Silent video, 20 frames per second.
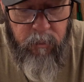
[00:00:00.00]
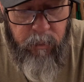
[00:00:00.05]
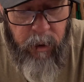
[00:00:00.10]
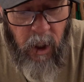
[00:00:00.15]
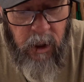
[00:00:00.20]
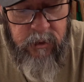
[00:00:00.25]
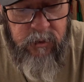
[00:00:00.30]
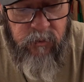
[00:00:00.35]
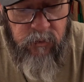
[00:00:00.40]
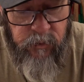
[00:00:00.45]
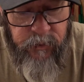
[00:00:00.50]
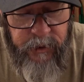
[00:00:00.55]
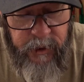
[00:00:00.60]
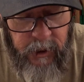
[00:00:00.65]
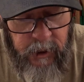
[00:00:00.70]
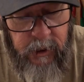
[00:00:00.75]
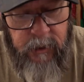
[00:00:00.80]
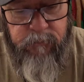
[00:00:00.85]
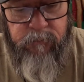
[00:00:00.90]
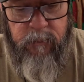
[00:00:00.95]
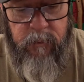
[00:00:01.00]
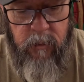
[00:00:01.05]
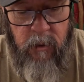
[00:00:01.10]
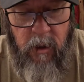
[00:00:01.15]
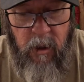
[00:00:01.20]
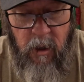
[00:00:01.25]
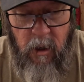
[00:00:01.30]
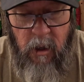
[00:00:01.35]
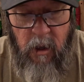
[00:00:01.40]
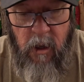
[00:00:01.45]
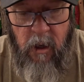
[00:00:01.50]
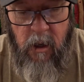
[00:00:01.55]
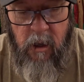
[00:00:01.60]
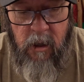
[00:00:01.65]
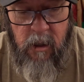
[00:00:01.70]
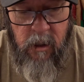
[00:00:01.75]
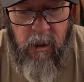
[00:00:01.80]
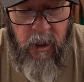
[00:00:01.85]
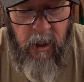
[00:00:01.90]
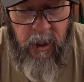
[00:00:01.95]
bundled up,
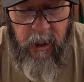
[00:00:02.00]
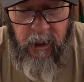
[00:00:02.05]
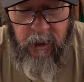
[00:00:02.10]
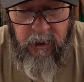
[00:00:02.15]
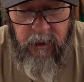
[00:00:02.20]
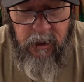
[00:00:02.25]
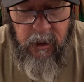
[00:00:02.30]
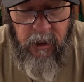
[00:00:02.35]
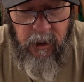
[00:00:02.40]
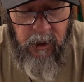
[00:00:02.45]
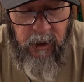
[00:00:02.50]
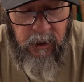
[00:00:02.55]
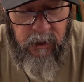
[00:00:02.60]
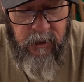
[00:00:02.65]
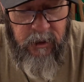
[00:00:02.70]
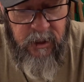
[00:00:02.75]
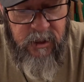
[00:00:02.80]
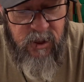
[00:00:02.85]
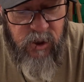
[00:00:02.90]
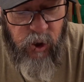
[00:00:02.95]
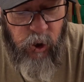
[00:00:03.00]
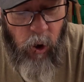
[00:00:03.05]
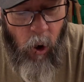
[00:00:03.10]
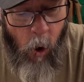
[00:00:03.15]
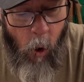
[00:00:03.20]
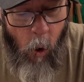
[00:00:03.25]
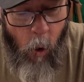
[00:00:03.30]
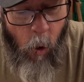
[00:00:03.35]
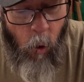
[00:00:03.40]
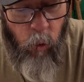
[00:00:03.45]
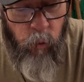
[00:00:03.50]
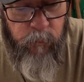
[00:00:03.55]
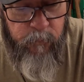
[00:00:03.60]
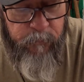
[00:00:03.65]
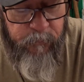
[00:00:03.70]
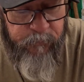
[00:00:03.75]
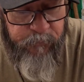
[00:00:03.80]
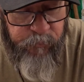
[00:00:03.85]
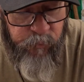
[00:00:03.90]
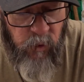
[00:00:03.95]
and it's cold.
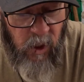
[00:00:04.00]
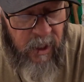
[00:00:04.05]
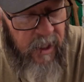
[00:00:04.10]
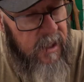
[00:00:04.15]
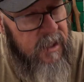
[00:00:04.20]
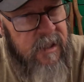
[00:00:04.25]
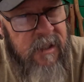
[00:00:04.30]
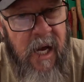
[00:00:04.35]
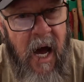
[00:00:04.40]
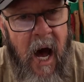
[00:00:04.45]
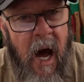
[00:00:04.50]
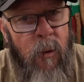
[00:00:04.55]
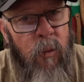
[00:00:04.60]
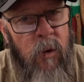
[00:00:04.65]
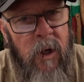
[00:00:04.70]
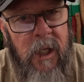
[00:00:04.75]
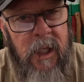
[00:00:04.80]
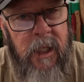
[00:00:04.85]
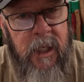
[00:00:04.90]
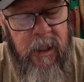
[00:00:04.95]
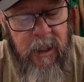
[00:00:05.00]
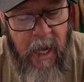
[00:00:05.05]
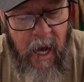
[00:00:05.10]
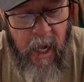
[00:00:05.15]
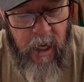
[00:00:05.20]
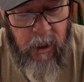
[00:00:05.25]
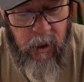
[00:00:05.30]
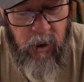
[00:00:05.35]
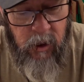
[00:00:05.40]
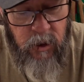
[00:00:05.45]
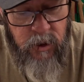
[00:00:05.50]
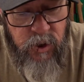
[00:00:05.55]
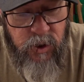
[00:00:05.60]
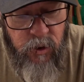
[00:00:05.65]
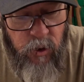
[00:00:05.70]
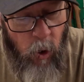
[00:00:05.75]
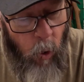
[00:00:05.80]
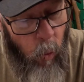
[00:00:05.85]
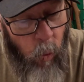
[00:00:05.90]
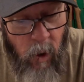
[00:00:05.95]
He's got really not a good,
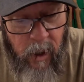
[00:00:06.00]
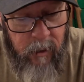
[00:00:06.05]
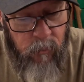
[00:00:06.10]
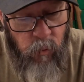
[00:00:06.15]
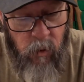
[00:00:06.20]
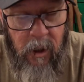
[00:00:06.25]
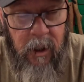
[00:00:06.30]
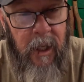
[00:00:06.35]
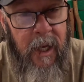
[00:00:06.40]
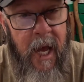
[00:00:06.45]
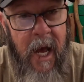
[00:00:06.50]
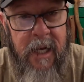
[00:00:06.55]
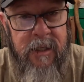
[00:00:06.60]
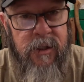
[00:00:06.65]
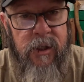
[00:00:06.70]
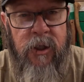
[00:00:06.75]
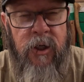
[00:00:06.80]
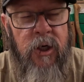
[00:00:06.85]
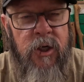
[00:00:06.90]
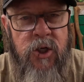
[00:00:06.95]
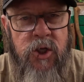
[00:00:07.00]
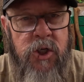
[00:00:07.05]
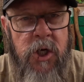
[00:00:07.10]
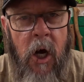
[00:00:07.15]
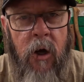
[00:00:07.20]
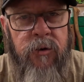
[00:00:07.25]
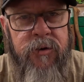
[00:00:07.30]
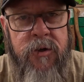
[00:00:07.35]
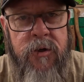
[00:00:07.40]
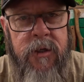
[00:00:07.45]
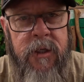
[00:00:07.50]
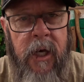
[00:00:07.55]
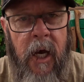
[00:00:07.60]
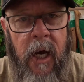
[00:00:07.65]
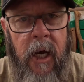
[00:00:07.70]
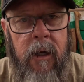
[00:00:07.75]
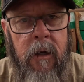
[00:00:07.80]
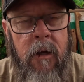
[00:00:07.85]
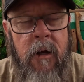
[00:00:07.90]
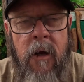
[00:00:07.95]
no one really has a good shelter
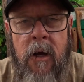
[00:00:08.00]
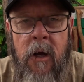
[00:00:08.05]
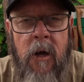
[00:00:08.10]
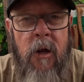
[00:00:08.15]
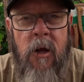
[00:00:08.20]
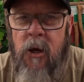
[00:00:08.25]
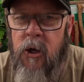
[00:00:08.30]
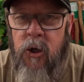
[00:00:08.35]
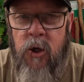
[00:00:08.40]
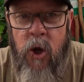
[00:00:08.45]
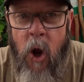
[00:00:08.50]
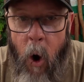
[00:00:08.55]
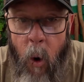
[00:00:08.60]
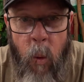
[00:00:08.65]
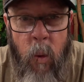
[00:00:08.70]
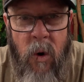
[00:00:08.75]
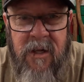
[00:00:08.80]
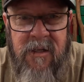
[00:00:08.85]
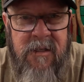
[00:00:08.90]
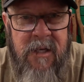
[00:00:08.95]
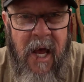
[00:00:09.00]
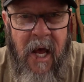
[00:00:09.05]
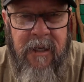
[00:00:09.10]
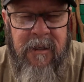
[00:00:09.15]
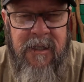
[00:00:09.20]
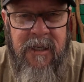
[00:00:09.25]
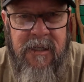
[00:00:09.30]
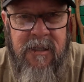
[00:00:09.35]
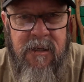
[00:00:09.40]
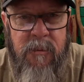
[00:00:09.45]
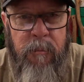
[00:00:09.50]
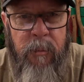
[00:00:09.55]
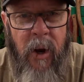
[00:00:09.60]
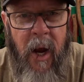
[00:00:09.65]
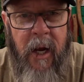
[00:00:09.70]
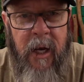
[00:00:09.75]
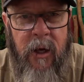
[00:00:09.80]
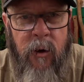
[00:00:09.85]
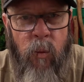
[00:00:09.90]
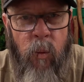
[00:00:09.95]
yet. No one's
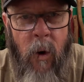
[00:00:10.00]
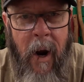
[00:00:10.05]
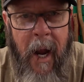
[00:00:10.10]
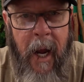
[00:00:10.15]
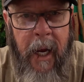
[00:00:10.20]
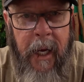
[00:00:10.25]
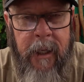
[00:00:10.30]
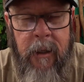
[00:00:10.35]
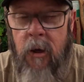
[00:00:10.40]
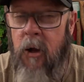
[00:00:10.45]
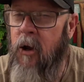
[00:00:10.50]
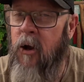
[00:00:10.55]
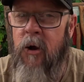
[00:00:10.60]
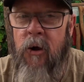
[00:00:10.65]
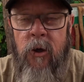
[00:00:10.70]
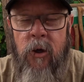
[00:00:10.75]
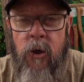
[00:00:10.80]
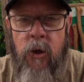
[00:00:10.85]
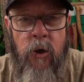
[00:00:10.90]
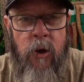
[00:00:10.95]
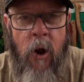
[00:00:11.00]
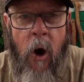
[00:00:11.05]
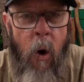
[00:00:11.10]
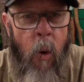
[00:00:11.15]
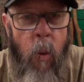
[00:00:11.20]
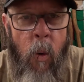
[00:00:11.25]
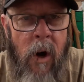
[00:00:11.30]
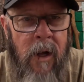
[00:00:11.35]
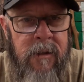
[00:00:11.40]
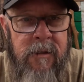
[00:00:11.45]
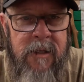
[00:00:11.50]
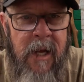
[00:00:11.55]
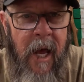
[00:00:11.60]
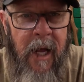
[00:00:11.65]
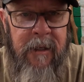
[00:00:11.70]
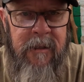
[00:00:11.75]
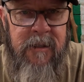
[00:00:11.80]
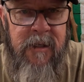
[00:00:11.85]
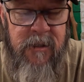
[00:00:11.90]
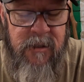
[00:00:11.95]
anticipating rain. No one's
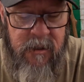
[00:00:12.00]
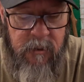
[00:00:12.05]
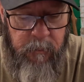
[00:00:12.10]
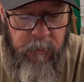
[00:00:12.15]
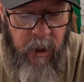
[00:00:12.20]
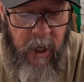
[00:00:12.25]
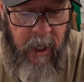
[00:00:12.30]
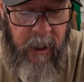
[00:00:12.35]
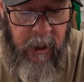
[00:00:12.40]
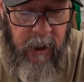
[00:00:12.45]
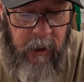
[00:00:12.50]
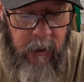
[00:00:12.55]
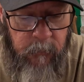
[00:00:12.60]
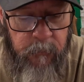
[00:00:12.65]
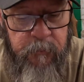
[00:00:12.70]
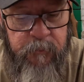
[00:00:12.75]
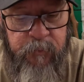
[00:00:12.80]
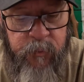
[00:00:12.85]
anticipating